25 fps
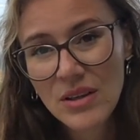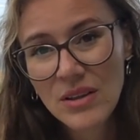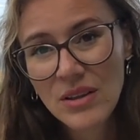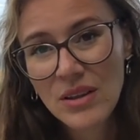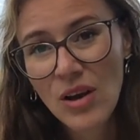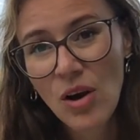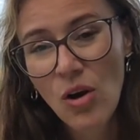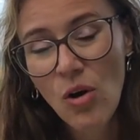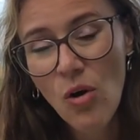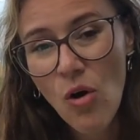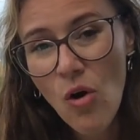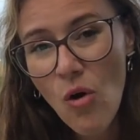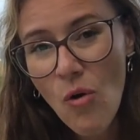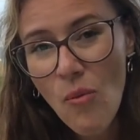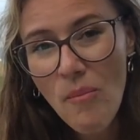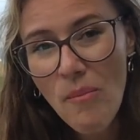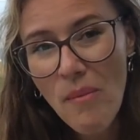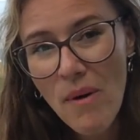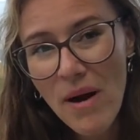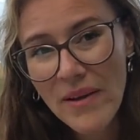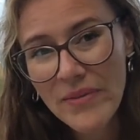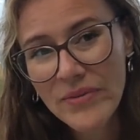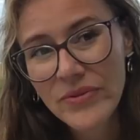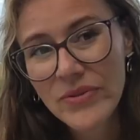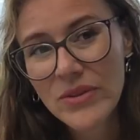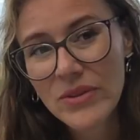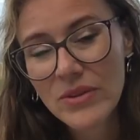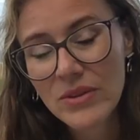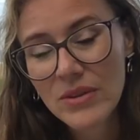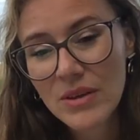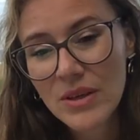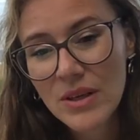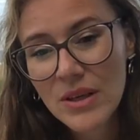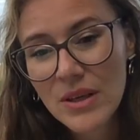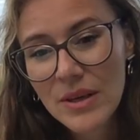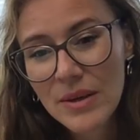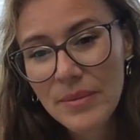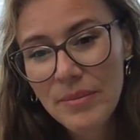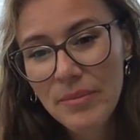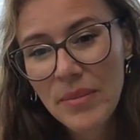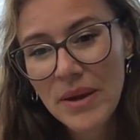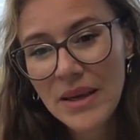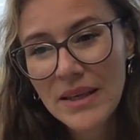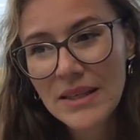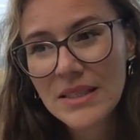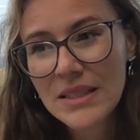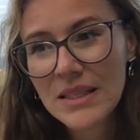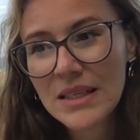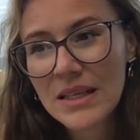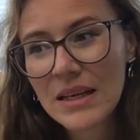The whole month,
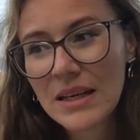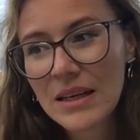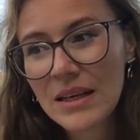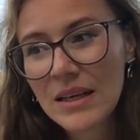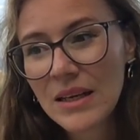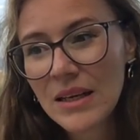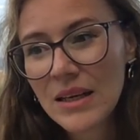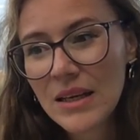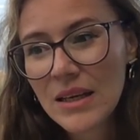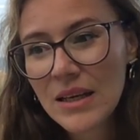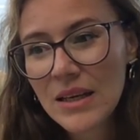basically,